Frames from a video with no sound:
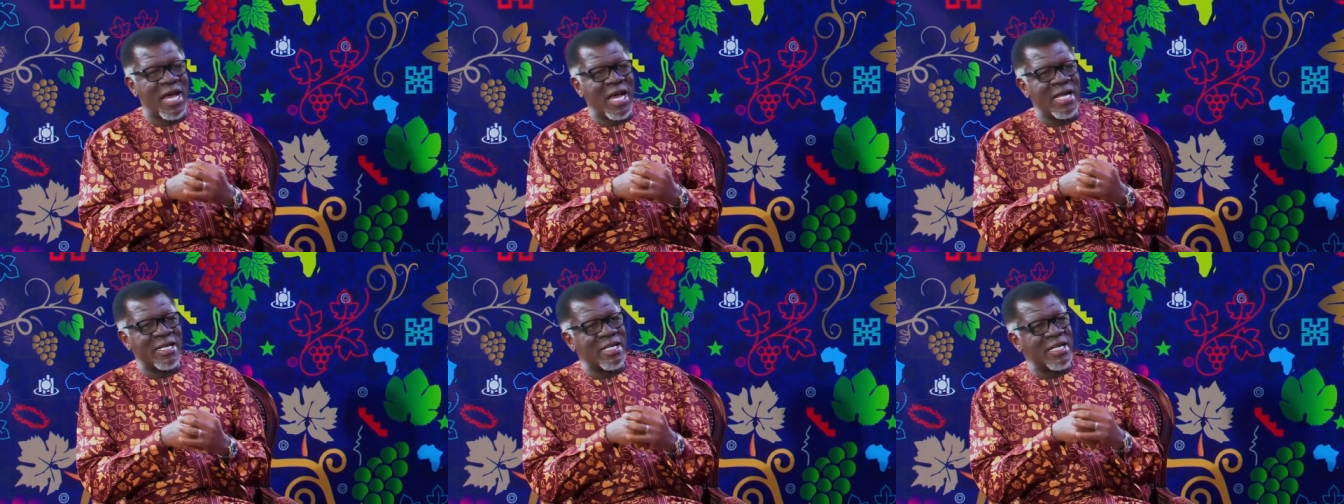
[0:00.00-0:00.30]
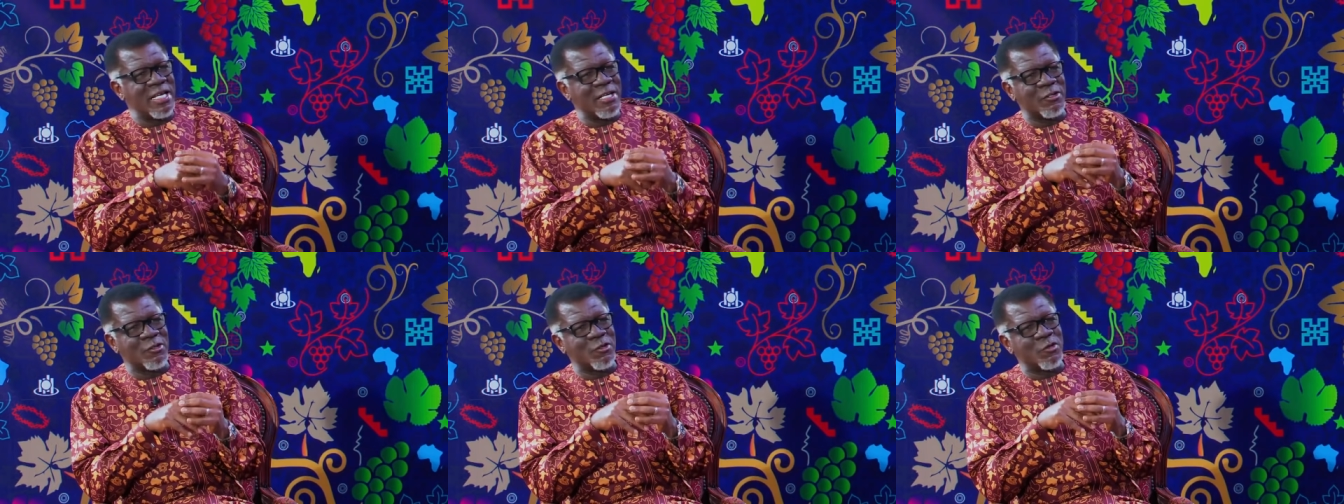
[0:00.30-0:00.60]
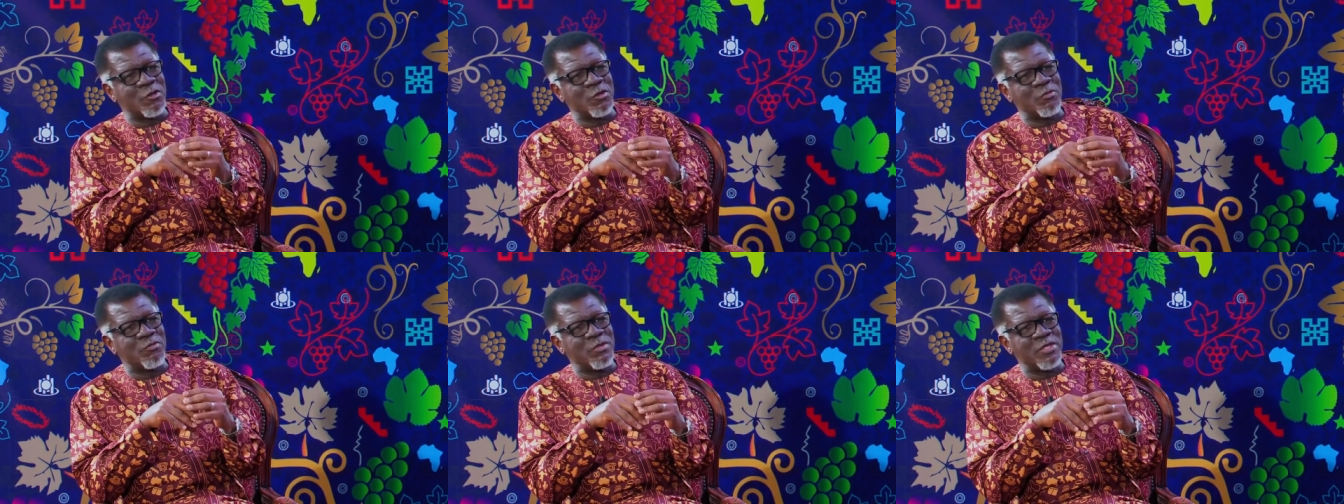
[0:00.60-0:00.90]
And it
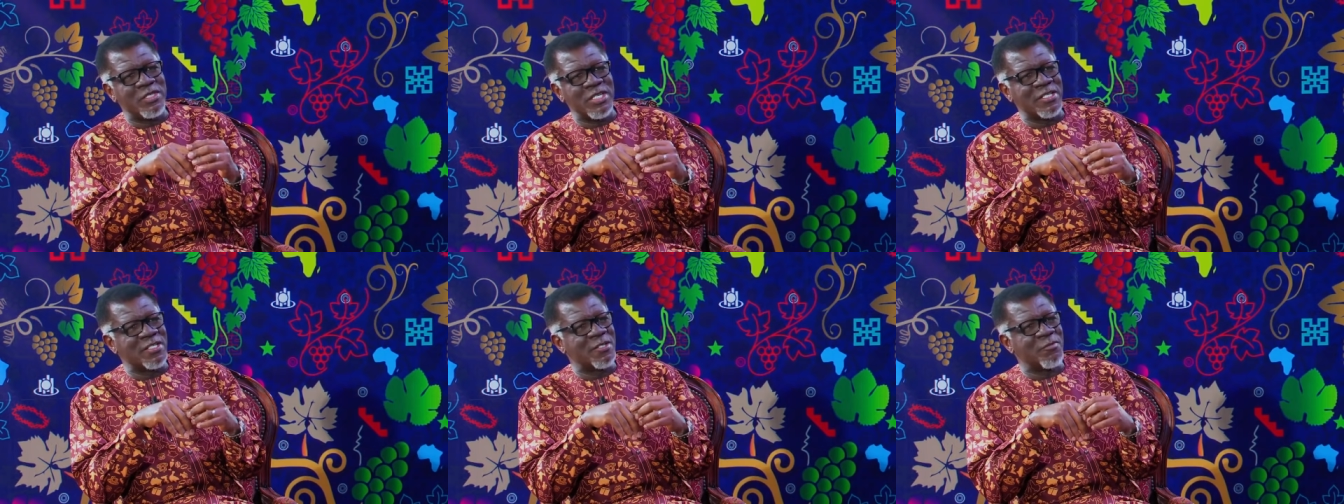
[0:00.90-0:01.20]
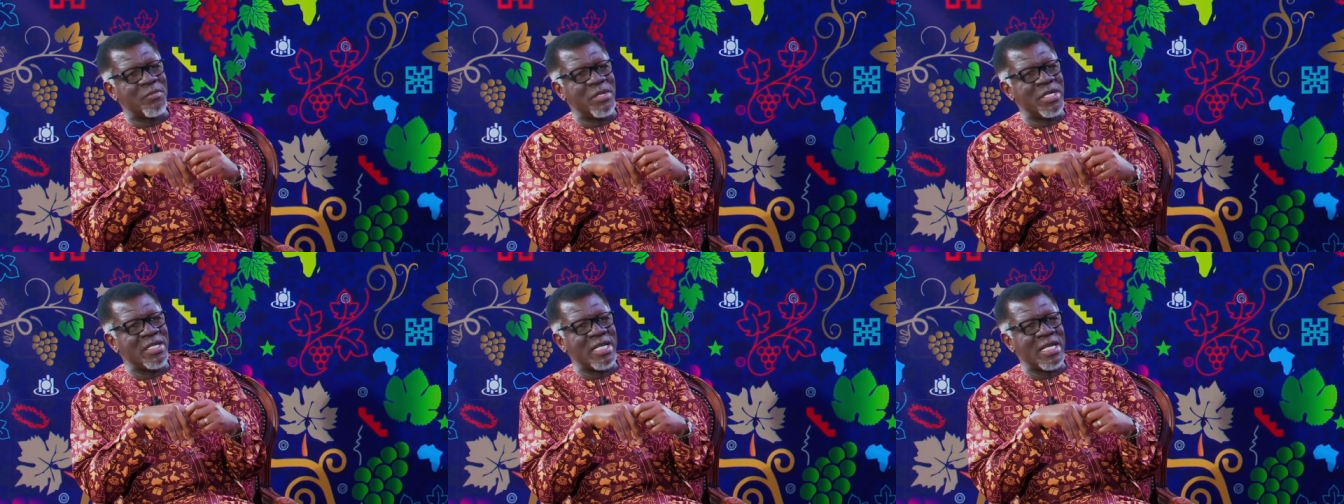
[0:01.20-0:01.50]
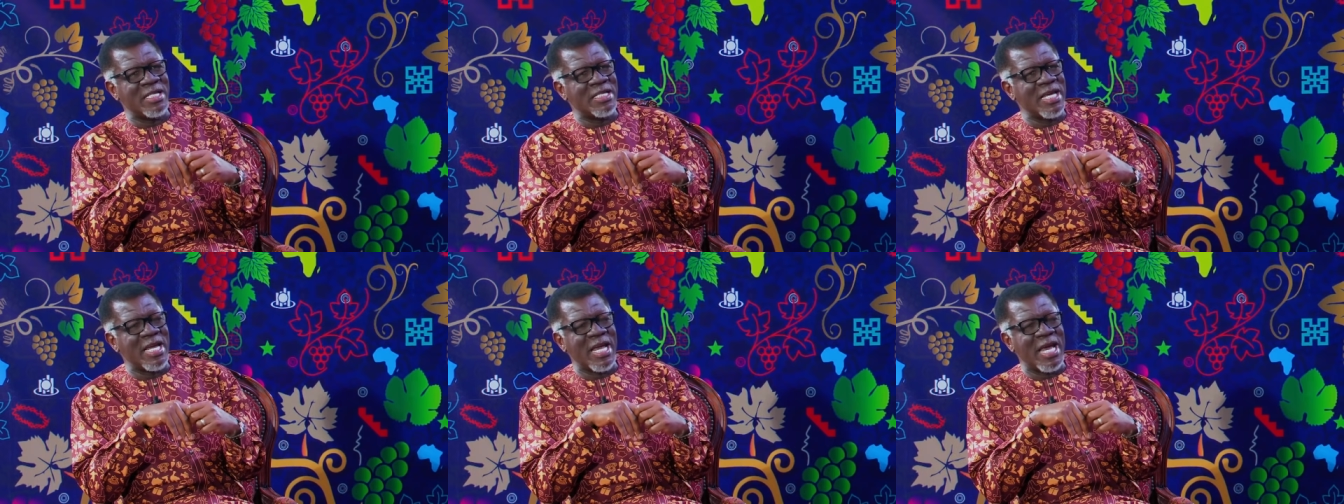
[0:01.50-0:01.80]
could just be
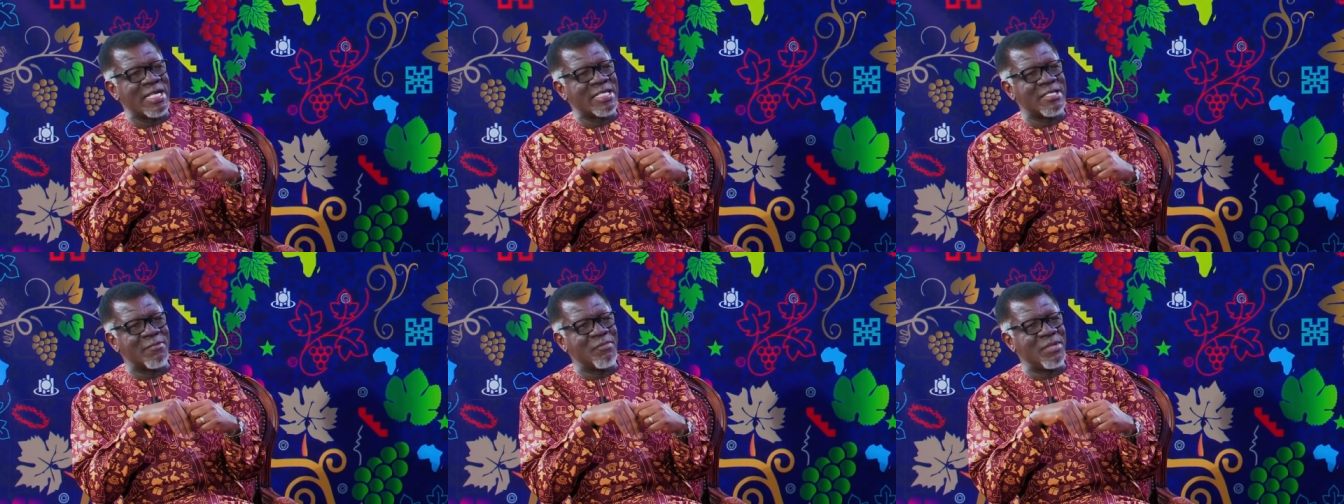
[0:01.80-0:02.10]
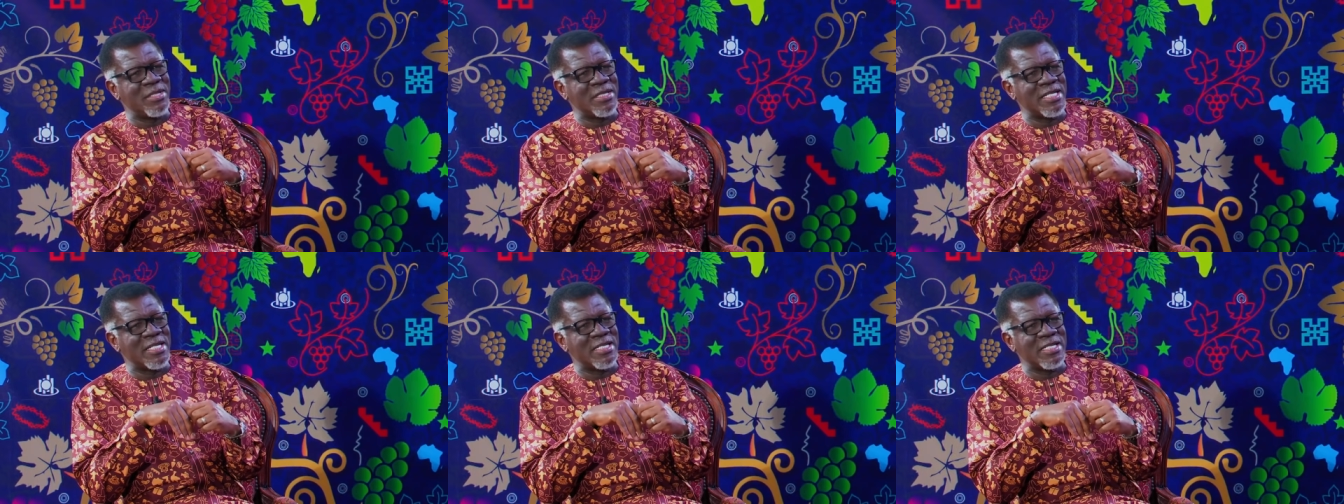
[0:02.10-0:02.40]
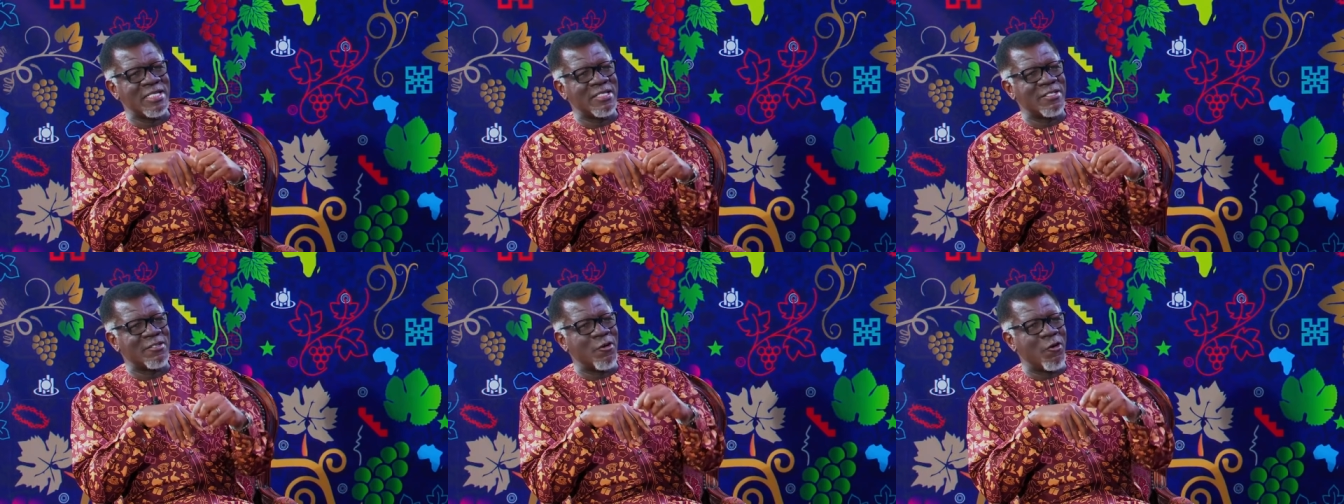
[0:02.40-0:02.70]
that they exhibited
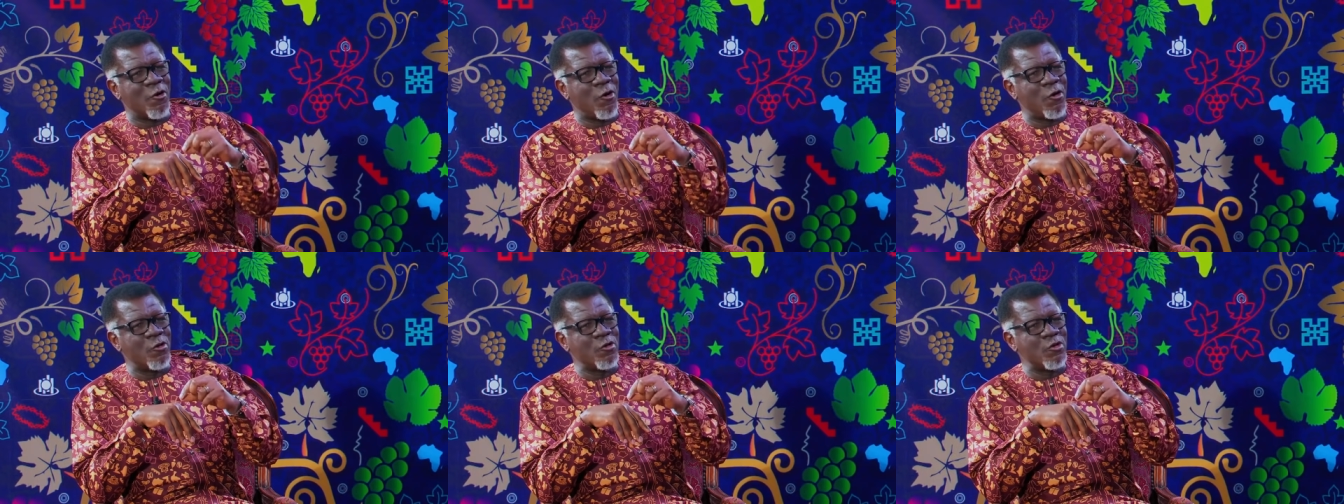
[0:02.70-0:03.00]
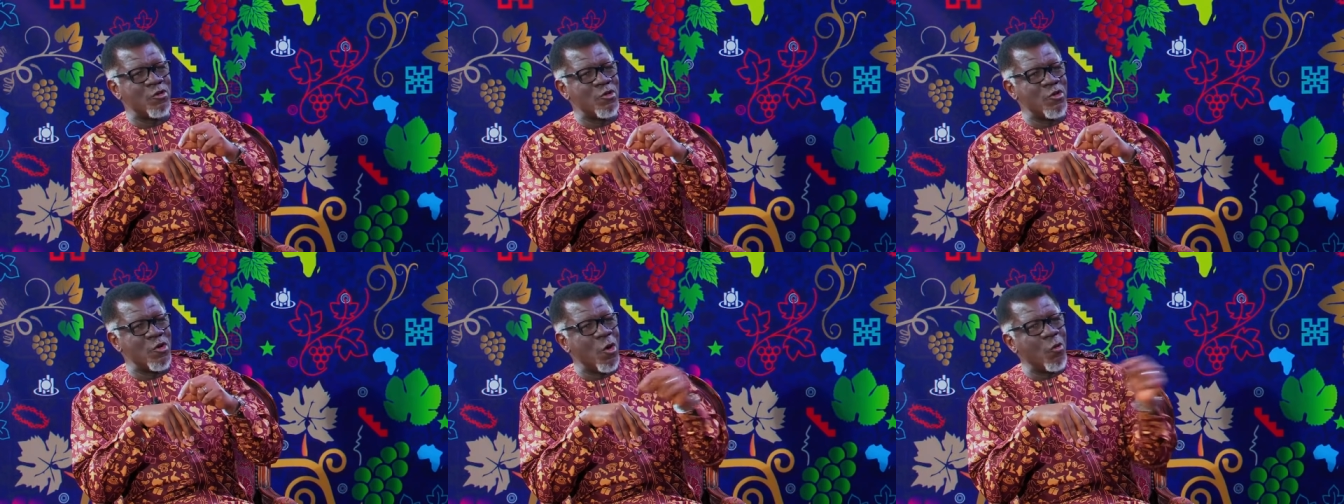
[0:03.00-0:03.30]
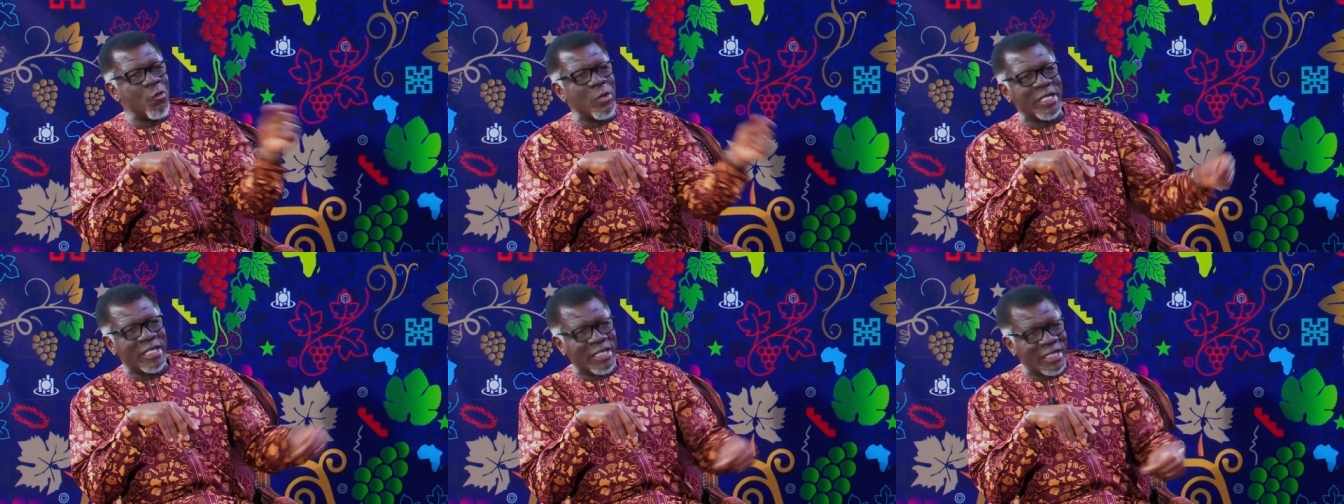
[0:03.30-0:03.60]
it
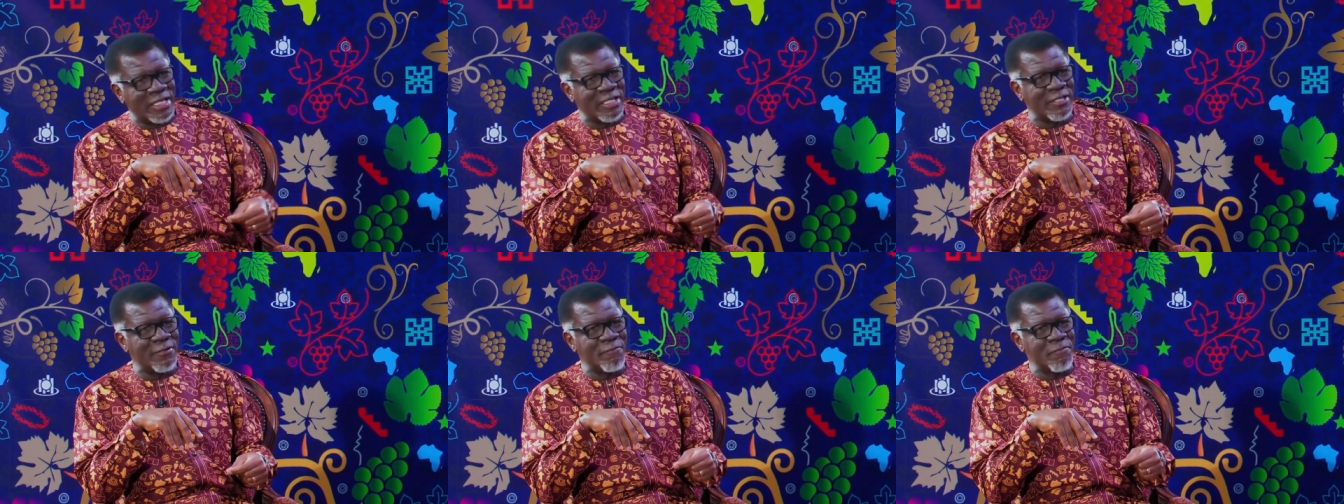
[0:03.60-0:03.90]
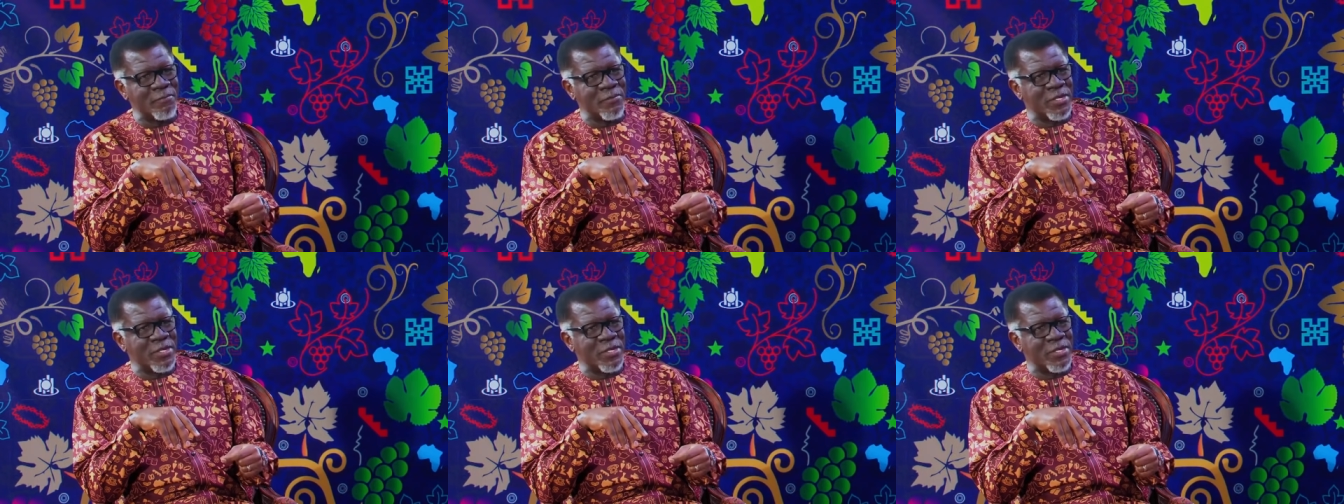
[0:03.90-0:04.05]
unknowingly,